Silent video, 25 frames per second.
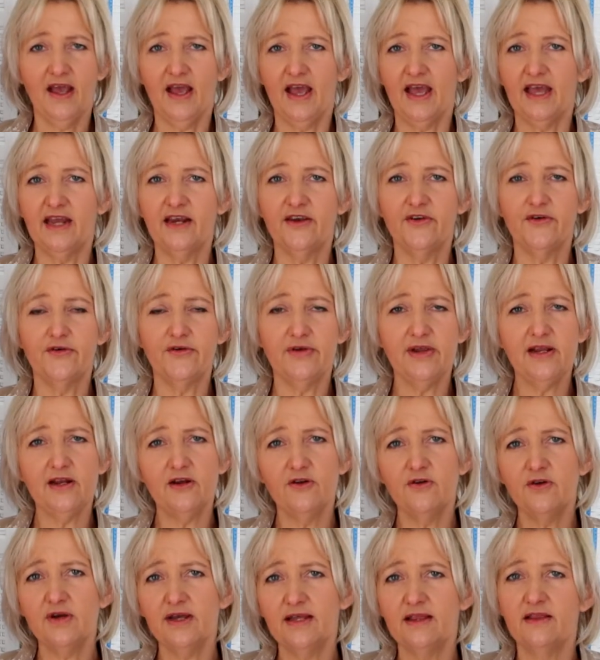and
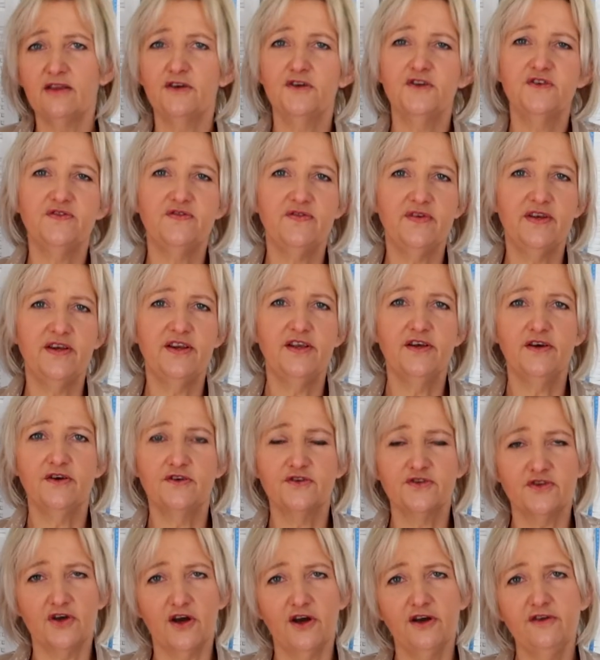re-look at those
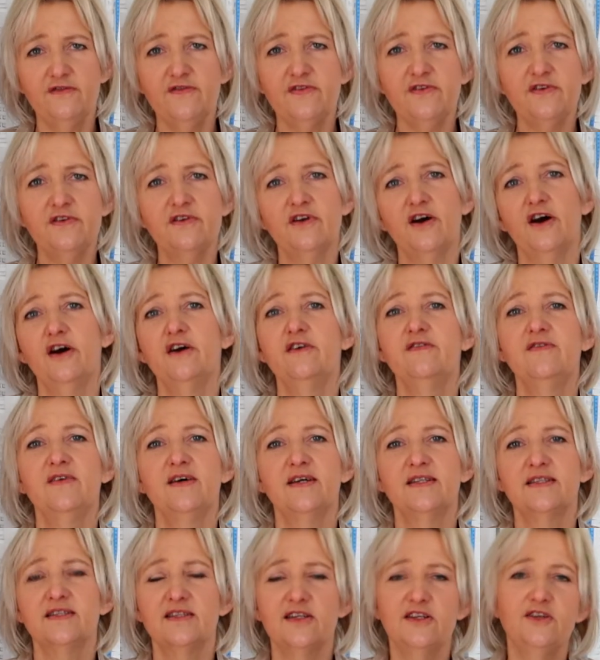videos over and over
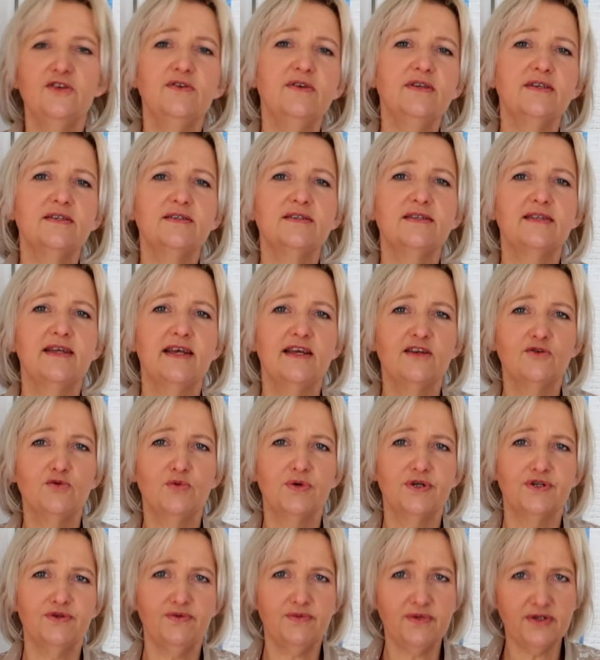until you understand
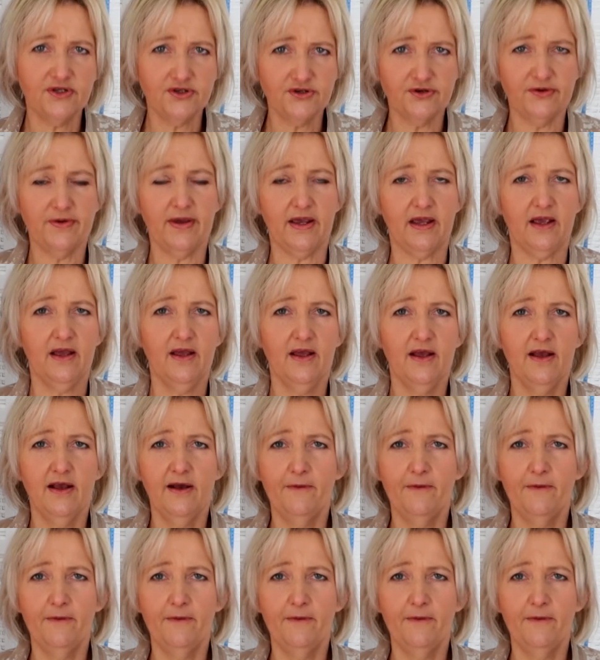what we're doing.